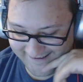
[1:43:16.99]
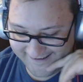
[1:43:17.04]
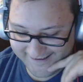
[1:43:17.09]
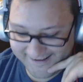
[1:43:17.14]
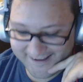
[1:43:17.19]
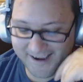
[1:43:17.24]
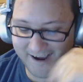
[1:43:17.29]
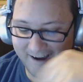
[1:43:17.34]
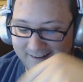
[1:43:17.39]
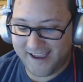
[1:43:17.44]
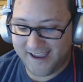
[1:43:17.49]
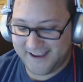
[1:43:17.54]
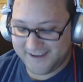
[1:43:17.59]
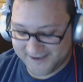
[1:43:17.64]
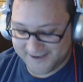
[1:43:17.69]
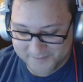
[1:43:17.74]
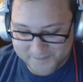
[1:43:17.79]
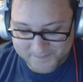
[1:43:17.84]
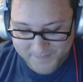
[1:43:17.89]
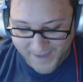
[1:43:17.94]
Okay, so
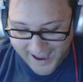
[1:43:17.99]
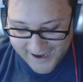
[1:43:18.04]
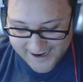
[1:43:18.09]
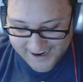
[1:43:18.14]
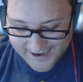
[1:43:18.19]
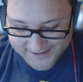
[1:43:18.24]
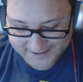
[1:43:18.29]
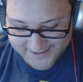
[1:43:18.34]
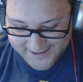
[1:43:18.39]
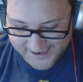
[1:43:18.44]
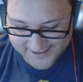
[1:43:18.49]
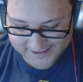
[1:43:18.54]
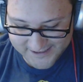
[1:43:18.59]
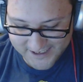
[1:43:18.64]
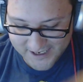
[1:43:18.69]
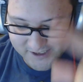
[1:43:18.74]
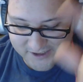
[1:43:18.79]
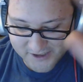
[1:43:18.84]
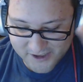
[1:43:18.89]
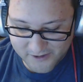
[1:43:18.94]
back onto this.
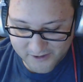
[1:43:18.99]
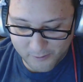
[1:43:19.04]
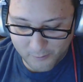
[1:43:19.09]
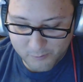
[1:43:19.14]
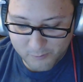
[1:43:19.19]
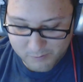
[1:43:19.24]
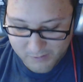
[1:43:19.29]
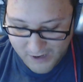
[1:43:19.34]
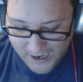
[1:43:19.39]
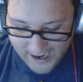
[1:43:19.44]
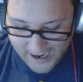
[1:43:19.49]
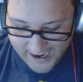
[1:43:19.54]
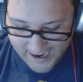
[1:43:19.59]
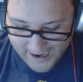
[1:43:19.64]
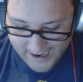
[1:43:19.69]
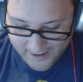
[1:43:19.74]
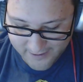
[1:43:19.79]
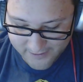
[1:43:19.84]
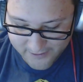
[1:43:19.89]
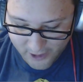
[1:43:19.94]
So,
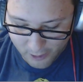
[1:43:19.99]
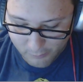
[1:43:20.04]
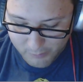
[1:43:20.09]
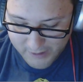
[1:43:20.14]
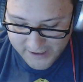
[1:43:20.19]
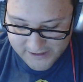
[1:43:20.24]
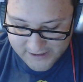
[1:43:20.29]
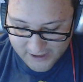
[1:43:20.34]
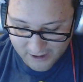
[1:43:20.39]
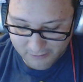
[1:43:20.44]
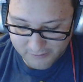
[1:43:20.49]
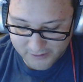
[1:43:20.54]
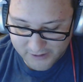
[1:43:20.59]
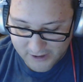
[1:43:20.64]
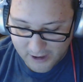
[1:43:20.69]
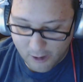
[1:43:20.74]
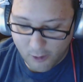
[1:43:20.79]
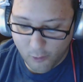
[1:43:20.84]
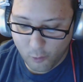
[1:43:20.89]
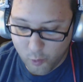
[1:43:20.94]
though we don't
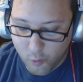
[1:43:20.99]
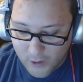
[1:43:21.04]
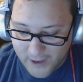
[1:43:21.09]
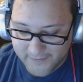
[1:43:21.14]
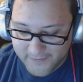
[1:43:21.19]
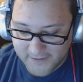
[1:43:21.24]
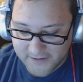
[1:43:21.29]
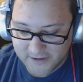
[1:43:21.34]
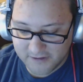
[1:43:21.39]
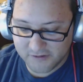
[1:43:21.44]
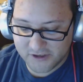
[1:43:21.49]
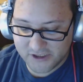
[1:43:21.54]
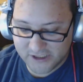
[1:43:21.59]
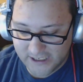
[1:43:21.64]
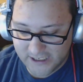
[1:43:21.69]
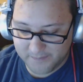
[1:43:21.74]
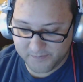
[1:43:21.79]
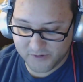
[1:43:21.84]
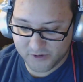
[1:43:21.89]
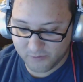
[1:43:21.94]
know when the new
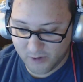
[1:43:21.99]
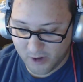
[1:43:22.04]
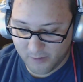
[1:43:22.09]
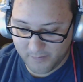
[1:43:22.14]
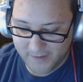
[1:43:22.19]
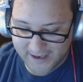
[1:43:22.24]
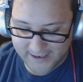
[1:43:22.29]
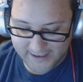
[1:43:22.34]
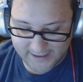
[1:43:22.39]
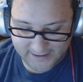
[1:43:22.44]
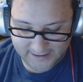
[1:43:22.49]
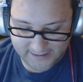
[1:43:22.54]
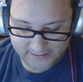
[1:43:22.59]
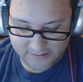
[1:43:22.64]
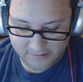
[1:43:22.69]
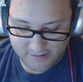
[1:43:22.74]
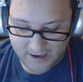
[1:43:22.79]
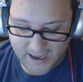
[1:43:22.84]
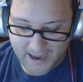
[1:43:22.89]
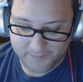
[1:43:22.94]
chips will make it
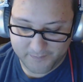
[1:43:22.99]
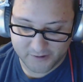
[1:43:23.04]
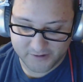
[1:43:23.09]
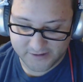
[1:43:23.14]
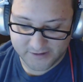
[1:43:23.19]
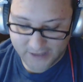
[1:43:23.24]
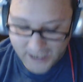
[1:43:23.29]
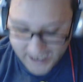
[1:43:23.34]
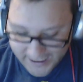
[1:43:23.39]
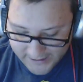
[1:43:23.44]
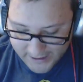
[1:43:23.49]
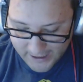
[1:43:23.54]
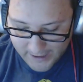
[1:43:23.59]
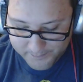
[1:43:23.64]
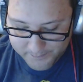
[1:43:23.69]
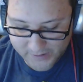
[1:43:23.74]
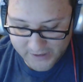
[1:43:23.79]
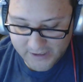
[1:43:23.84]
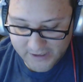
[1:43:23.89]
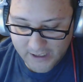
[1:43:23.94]
into Apple's lineup,
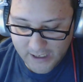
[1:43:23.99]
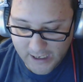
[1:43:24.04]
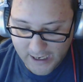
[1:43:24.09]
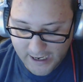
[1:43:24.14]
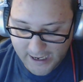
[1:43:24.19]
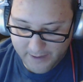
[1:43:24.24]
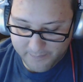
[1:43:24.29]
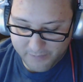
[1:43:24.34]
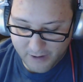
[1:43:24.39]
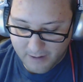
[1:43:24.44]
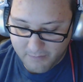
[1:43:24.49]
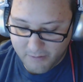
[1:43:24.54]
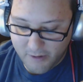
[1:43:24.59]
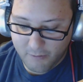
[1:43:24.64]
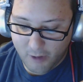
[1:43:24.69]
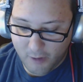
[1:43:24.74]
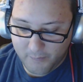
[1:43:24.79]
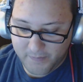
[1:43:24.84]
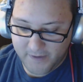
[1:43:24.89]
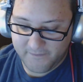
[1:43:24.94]
it probably
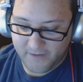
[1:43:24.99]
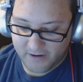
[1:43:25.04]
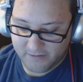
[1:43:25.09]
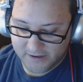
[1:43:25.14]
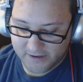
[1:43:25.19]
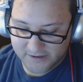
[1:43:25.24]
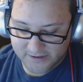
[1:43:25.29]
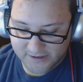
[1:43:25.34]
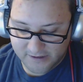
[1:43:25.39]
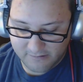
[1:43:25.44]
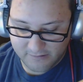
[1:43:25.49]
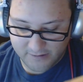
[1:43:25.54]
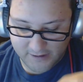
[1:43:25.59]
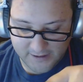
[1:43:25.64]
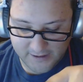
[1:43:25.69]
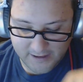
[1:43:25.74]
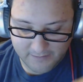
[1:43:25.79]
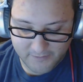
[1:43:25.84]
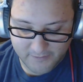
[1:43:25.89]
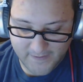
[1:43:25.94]
won't be very soon,
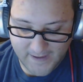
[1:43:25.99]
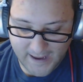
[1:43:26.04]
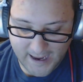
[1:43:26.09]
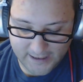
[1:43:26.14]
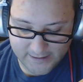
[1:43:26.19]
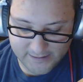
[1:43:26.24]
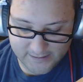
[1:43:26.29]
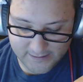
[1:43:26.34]
given that